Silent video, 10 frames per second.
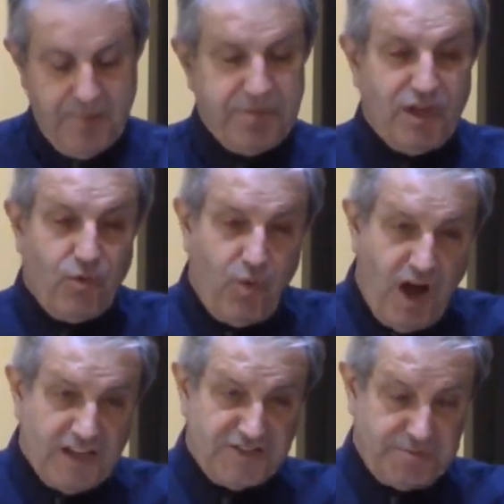And be a
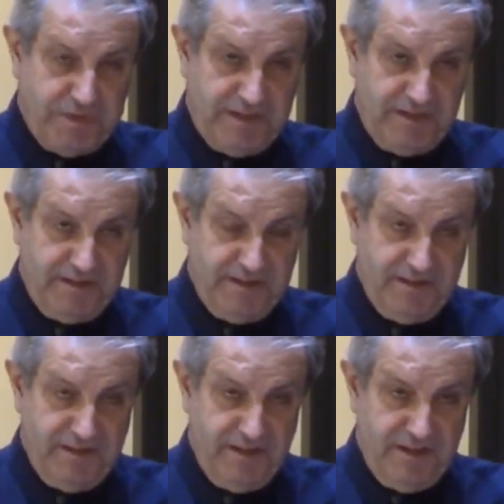watchman,
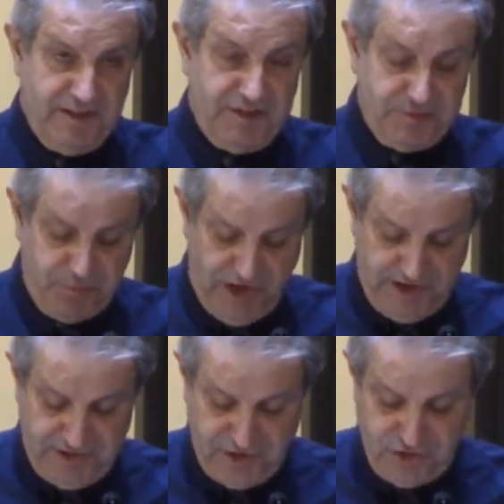
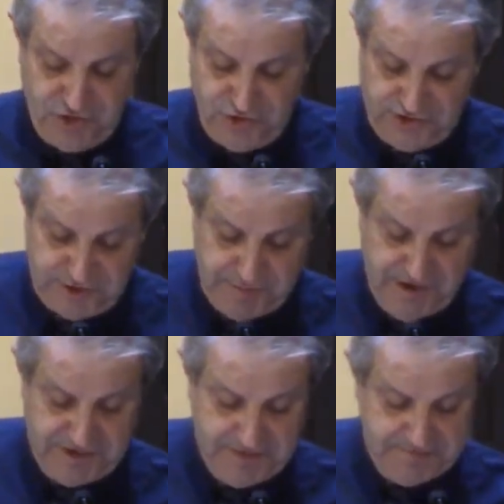spreading the good news
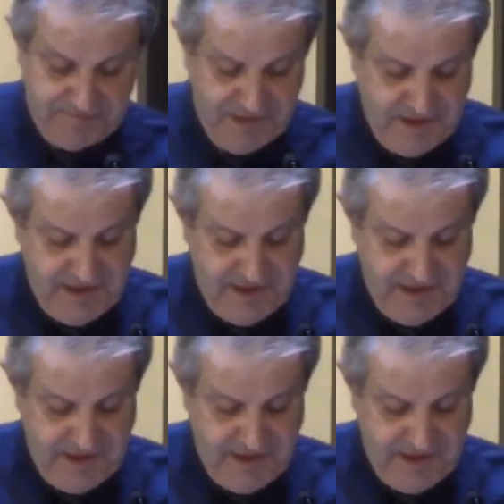about him.